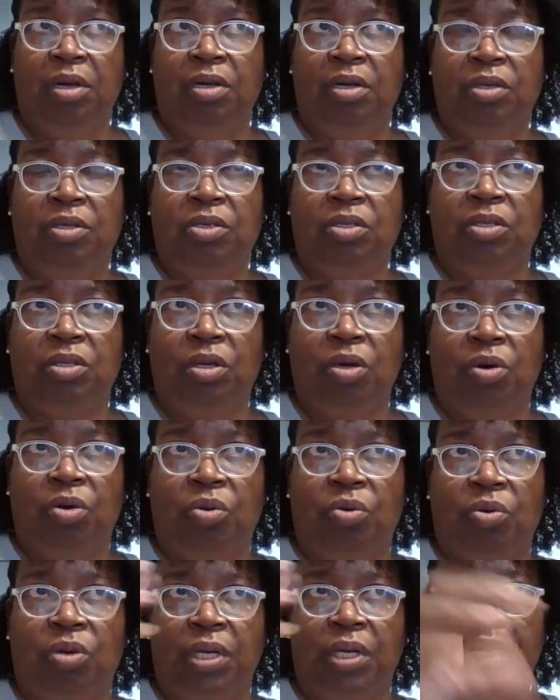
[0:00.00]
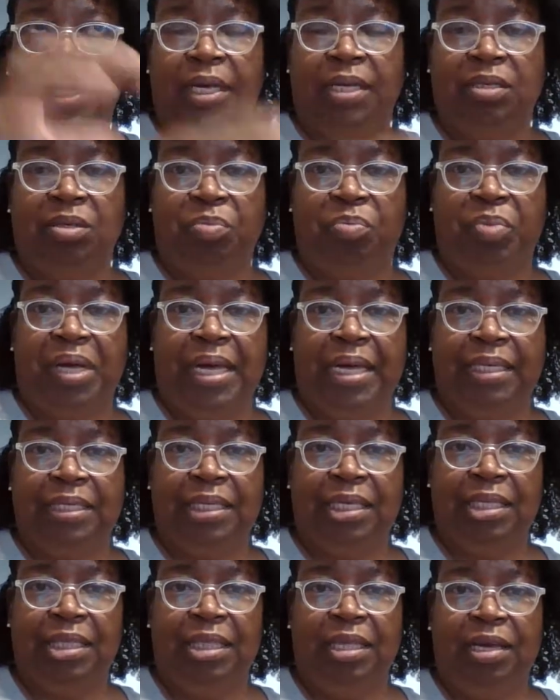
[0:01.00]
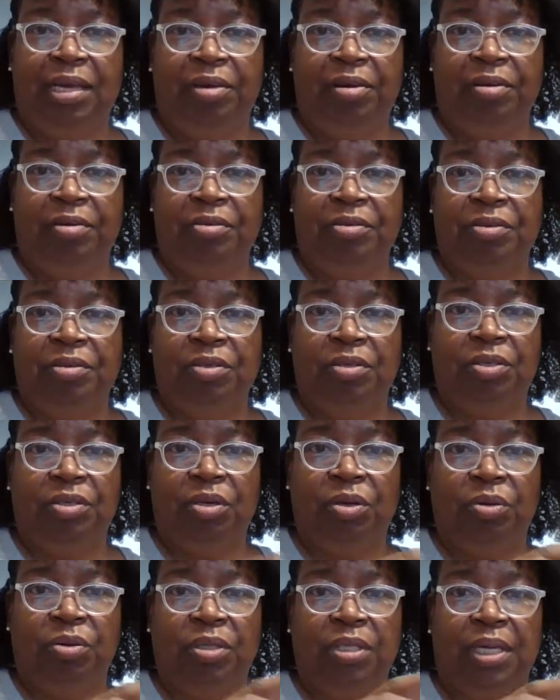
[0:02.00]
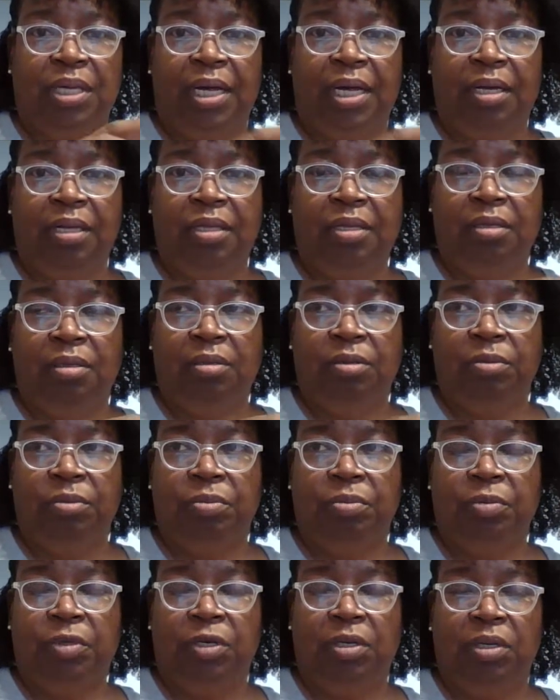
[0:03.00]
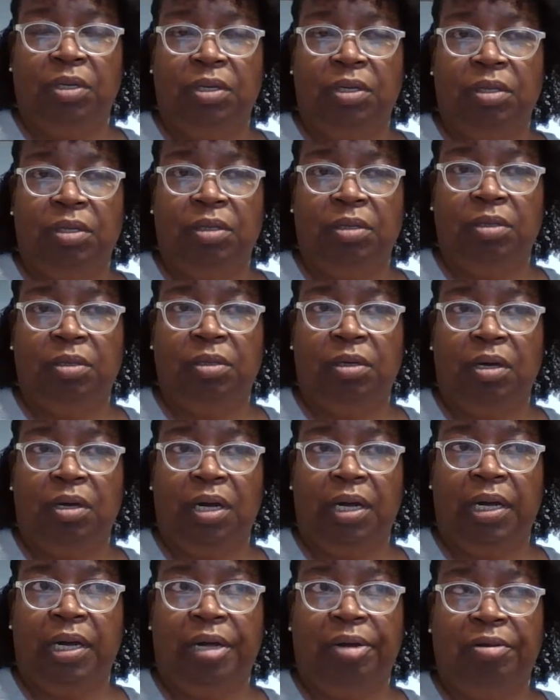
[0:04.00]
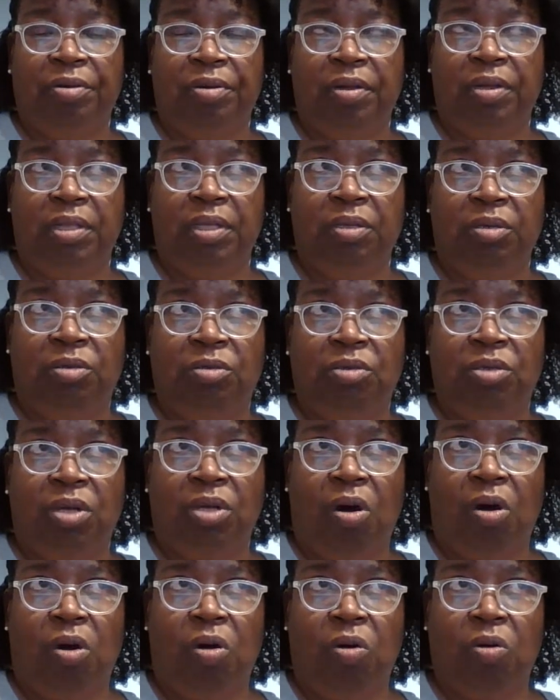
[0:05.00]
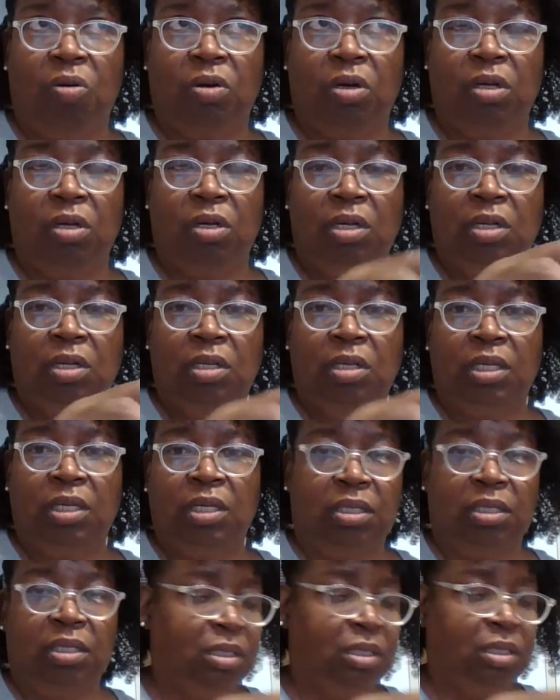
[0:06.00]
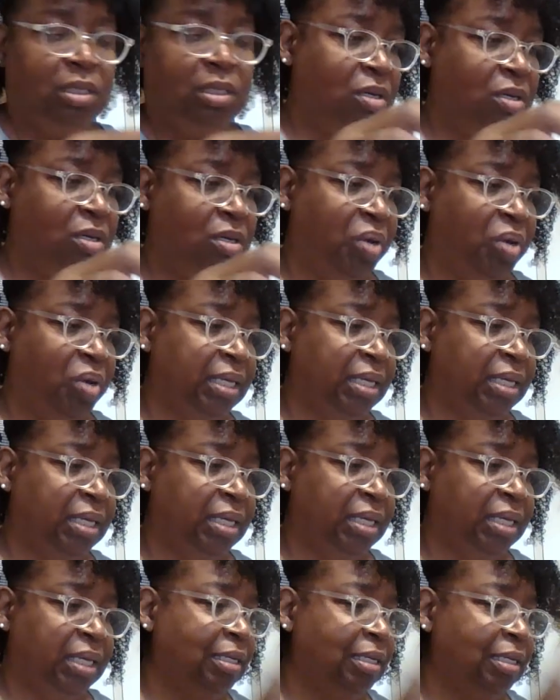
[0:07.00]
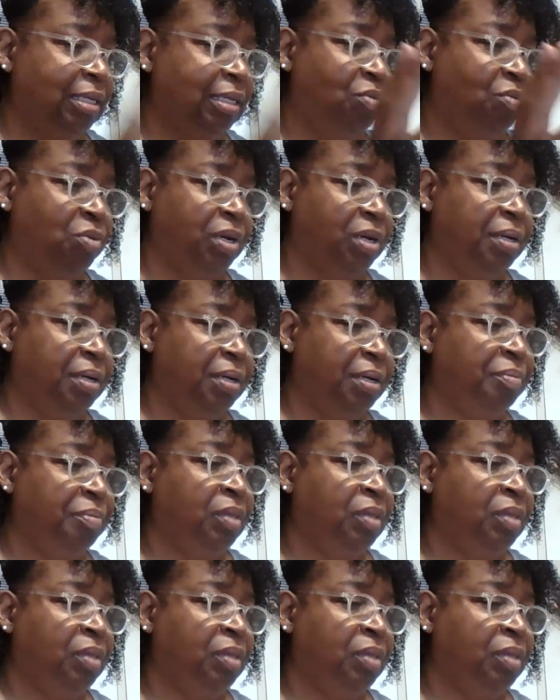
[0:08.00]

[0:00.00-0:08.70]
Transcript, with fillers: So, and it has a basket there. So it's got a little, uh, I got her a little dog that sits in the basket anyway.